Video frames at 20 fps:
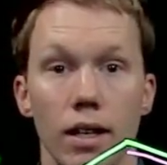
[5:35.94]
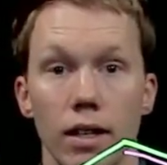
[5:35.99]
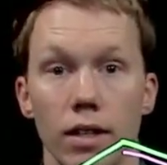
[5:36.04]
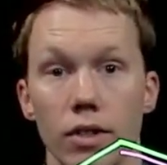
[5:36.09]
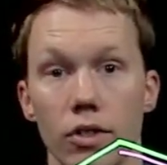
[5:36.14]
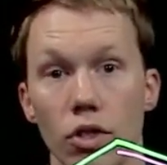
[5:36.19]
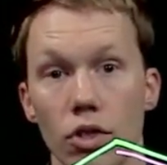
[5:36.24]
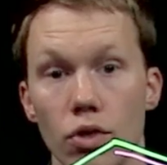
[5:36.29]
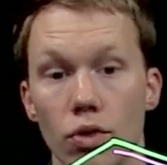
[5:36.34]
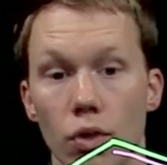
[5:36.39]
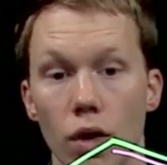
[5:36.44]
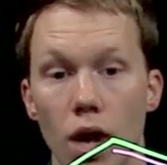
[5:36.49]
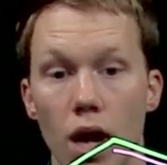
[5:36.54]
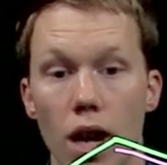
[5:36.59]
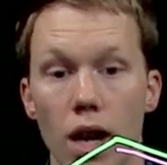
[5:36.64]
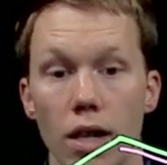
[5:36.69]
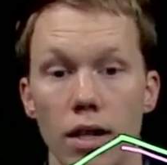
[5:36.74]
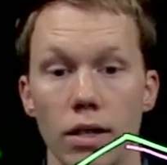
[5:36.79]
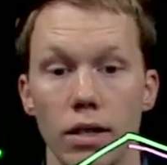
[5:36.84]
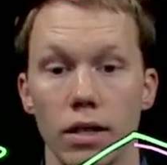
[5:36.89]
To
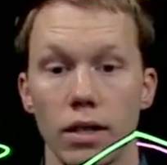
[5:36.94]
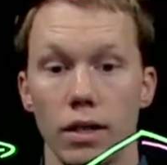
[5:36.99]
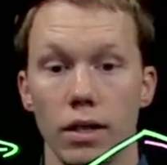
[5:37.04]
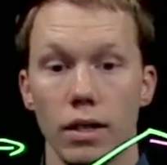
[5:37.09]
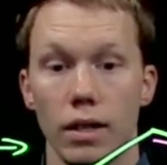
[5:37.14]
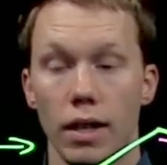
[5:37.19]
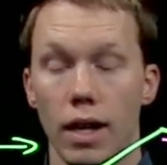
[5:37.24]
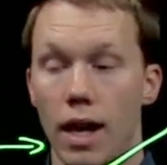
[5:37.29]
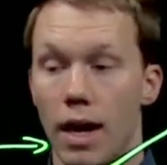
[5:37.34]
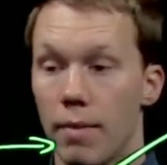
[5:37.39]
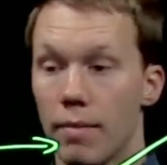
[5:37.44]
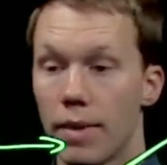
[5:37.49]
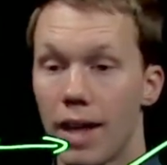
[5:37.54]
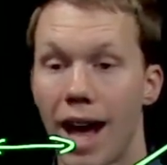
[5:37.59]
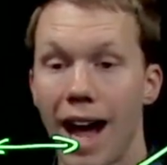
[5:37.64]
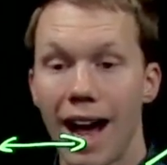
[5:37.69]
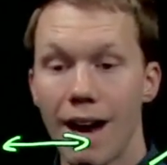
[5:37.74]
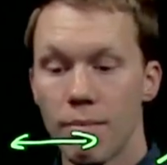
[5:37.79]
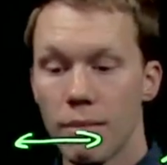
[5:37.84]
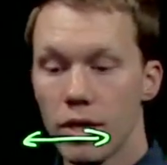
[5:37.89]
draw the
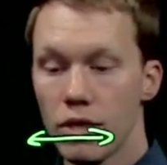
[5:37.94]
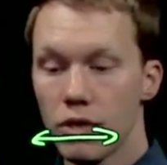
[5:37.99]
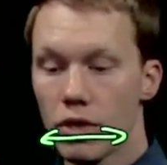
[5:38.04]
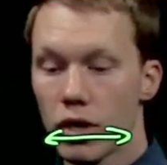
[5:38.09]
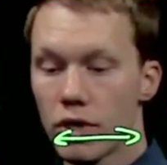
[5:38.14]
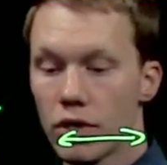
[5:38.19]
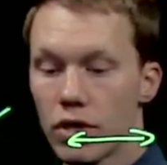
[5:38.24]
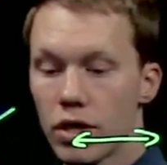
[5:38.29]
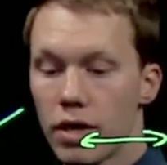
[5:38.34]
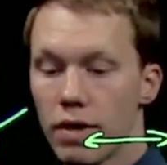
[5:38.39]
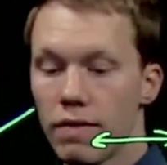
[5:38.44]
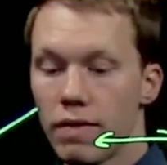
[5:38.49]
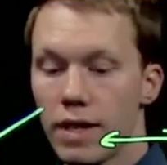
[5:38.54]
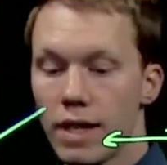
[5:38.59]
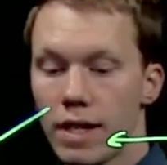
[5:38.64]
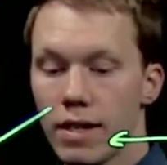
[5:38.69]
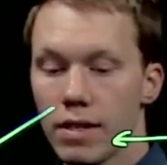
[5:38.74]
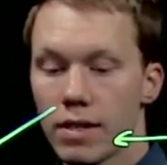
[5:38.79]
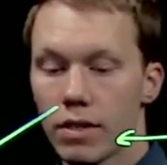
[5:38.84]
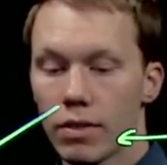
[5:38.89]
hybrid structure of
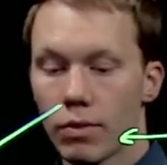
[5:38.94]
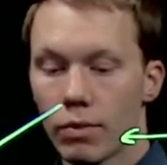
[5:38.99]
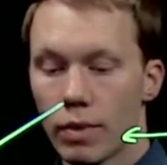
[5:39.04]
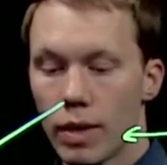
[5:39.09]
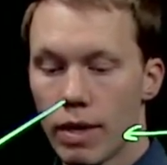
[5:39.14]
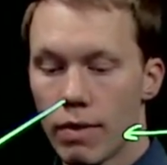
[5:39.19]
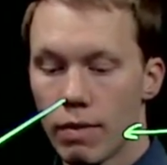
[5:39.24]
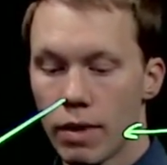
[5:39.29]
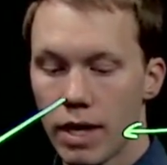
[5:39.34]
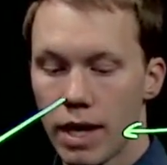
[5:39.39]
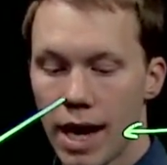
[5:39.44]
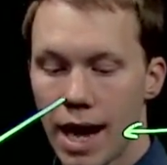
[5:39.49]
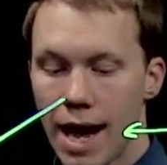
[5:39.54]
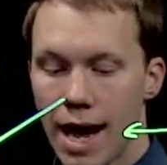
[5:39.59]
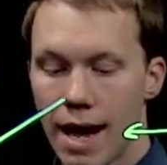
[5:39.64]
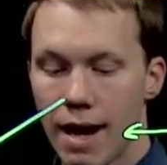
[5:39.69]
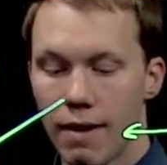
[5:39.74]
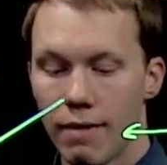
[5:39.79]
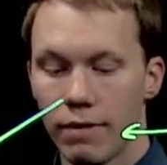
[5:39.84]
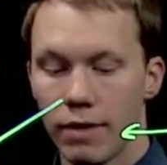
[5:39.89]
this, we would
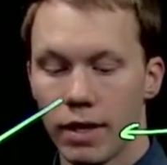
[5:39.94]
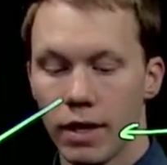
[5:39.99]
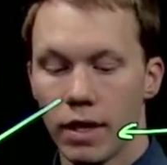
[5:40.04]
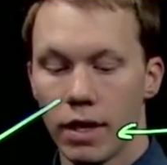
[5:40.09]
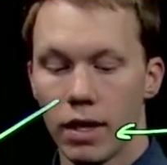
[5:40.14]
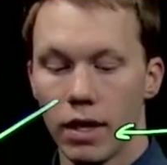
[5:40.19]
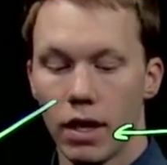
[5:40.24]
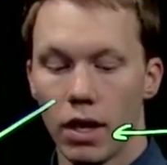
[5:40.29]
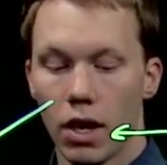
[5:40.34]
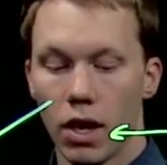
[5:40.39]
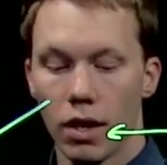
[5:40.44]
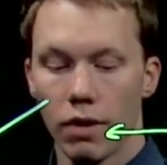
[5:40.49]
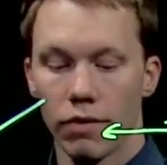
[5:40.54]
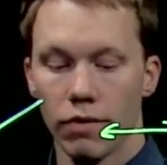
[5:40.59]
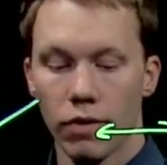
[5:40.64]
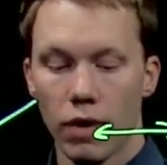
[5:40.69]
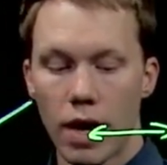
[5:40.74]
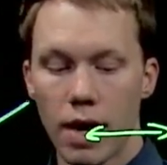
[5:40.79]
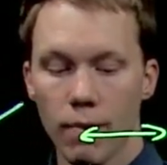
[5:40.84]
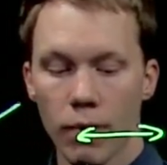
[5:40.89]
have our
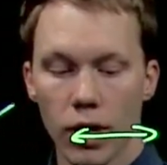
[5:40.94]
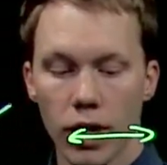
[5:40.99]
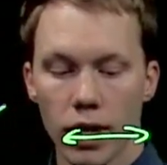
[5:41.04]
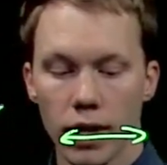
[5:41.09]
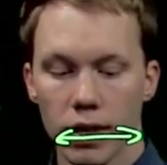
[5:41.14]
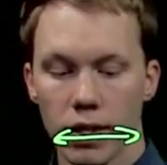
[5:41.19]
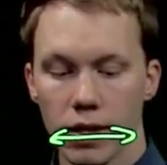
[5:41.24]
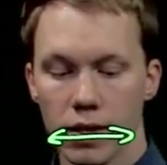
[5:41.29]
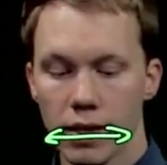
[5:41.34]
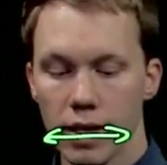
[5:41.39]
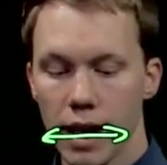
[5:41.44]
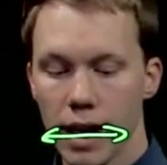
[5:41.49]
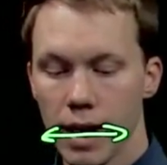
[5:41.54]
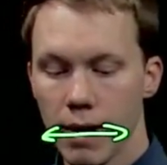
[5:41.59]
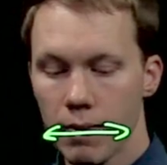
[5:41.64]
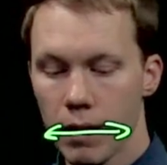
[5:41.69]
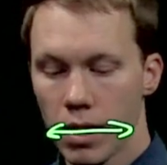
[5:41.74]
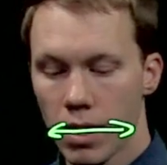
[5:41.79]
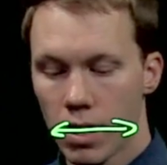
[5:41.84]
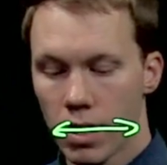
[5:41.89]
framework the
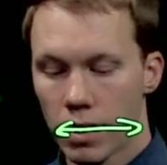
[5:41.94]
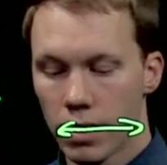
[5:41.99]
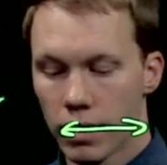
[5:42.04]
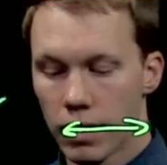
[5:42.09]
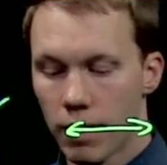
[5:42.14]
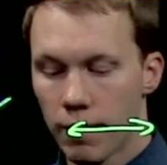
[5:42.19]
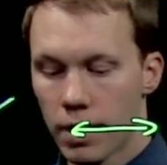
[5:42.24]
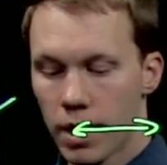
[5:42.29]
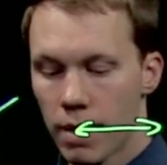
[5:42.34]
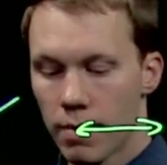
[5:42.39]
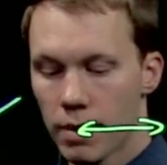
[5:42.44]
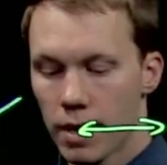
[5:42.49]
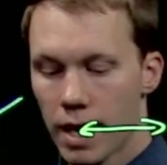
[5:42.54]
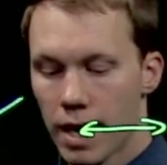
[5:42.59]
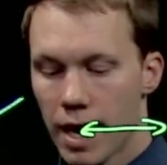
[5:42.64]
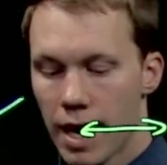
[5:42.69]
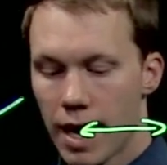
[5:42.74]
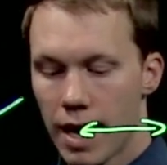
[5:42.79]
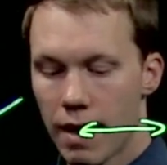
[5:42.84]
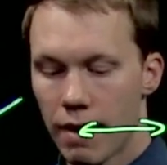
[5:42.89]
same. Sometimes I
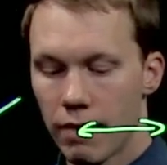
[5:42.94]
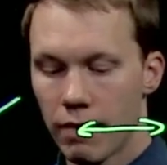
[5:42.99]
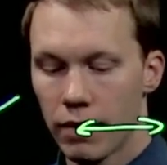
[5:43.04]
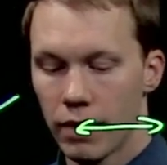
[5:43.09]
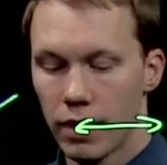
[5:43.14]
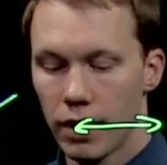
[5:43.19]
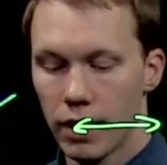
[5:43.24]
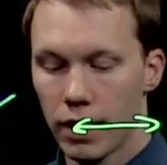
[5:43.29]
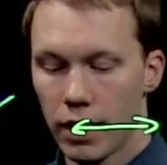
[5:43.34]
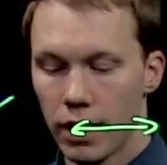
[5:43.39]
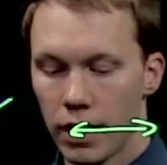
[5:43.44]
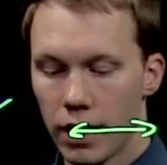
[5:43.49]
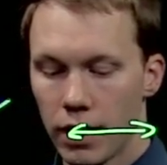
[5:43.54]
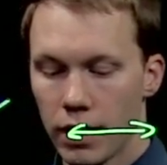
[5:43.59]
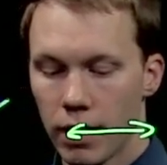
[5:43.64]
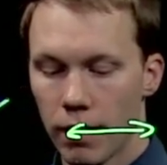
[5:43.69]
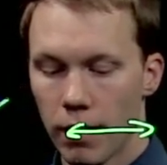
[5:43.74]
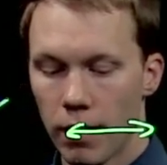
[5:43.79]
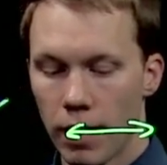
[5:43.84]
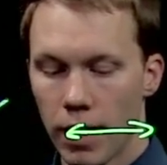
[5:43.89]
have a
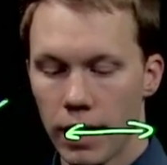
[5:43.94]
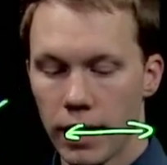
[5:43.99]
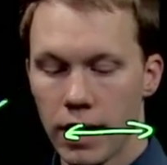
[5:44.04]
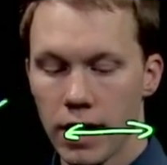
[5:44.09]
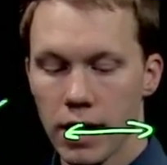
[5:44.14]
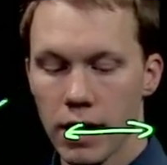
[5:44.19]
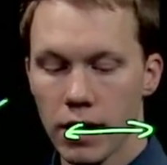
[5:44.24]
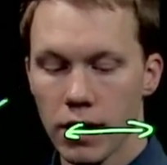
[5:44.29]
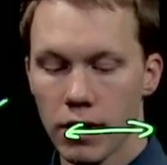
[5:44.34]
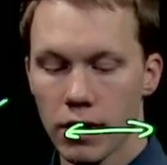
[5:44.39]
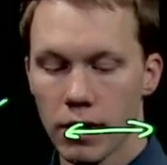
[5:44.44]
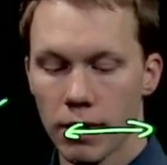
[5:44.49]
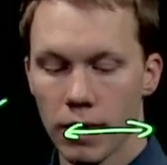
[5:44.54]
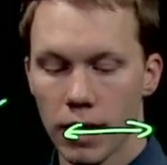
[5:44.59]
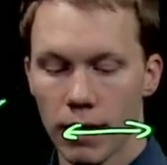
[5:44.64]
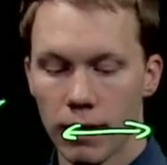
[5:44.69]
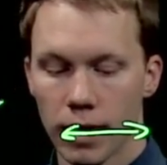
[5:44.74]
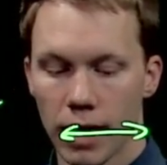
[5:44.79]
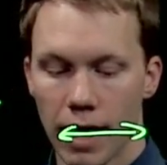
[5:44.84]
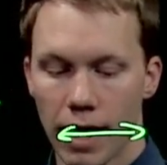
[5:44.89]
double bond here,
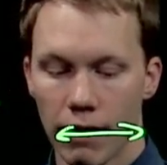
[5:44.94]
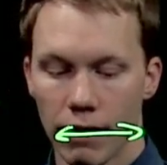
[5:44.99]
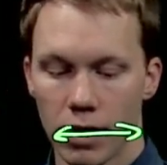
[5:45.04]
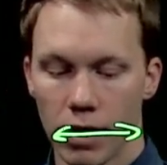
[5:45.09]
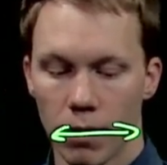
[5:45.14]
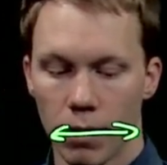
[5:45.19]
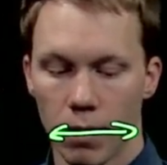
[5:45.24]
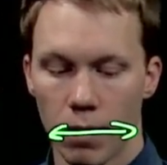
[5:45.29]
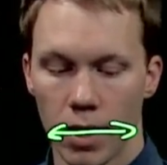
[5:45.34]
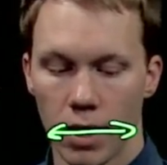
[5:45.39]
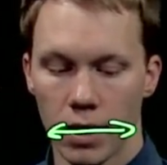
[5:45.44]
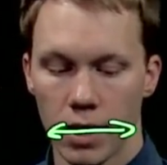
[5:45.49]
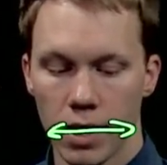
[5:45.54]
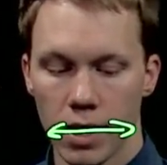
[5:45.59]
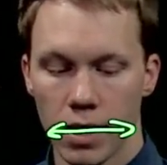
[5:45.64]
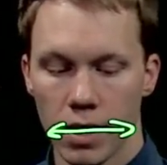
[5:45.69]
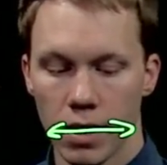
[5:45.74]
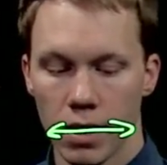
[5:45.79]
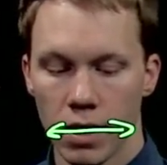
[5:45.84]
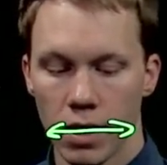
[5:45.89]
sometimes I have a double bond
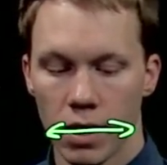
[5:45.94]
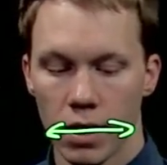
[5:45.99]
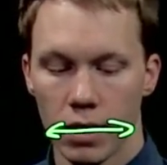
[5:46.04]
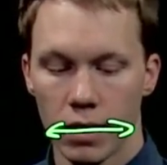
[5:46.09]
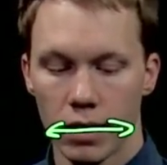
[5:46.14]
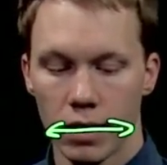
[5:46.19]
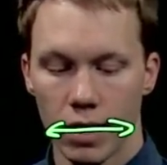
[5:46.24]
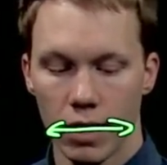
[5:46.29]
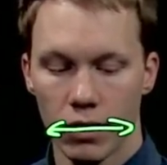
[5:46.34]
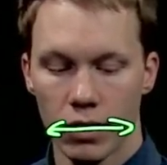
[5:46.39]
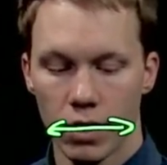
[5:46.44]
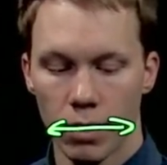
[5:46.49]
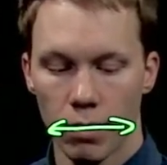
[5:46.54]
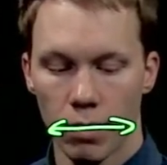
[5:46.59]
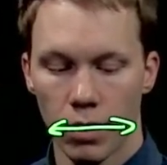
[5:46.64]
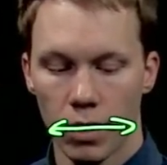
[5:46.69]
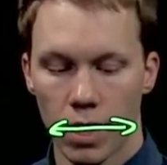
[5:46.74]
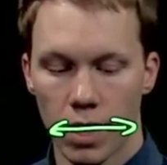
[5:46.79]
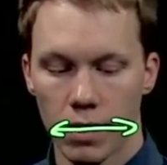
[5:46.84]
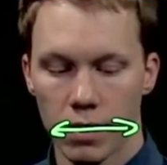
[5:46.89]
here, delta
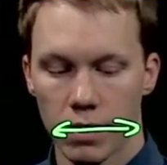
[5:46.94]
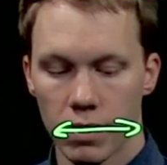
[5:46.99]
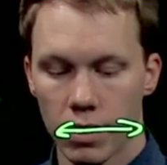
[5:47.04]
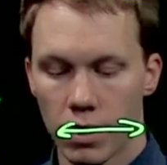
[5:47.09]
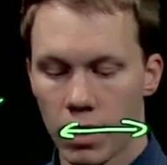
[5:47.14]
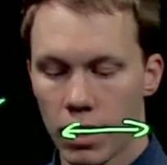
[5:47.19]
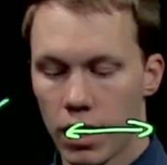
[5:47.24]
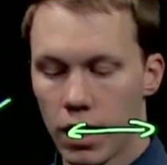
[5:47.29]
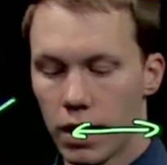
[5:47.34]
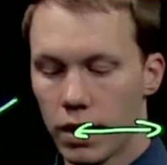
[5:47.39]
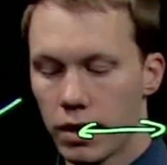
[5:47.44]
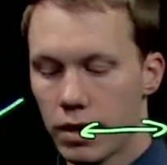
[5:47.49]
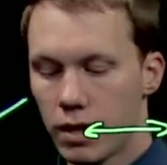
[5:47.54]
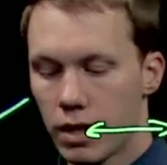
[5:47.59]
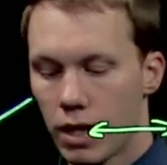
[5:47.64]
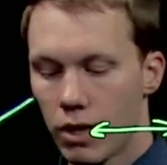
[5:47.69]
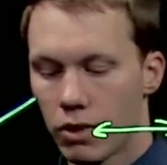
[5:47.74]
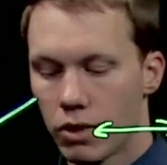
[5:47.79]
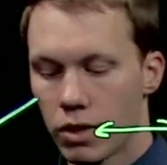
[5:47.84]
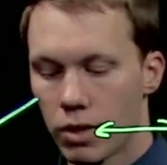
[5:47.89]
plus,
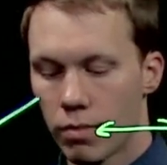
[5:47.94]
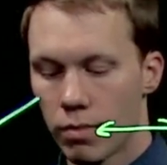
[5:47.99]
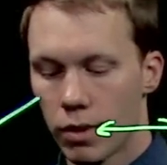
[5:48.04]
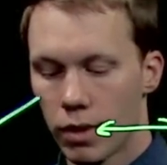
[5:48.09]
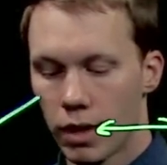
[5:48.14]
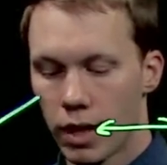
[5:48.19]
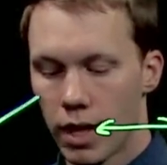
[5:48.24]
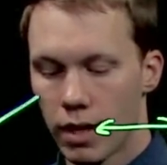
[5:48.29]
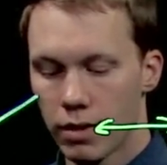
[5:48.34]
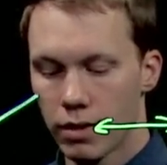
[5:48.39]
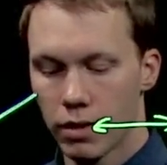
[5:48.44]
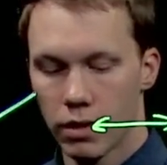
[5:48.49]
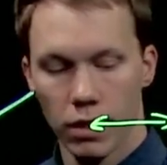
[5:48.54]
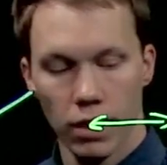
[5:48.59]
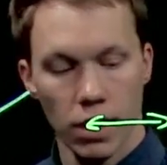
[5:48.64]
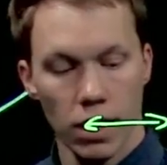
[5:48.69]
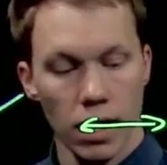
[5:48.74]
delta plus.